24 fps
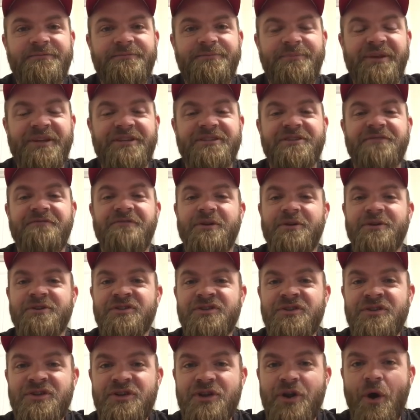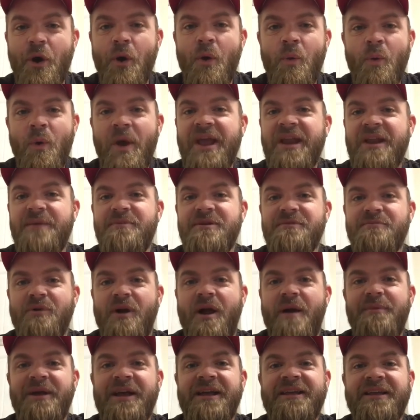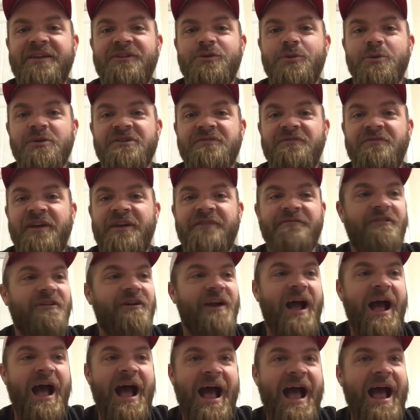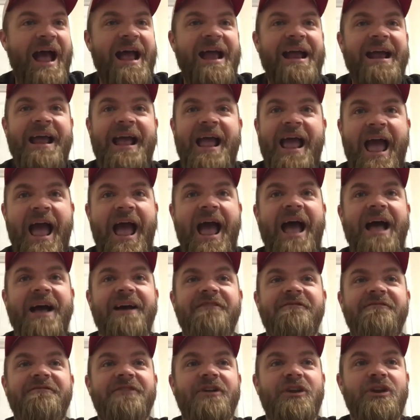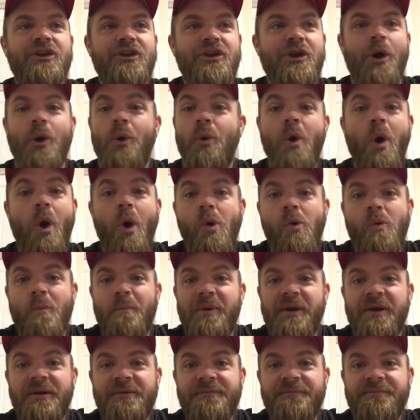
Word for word: Because if there's no way to be brought back into his favor, I have no hope.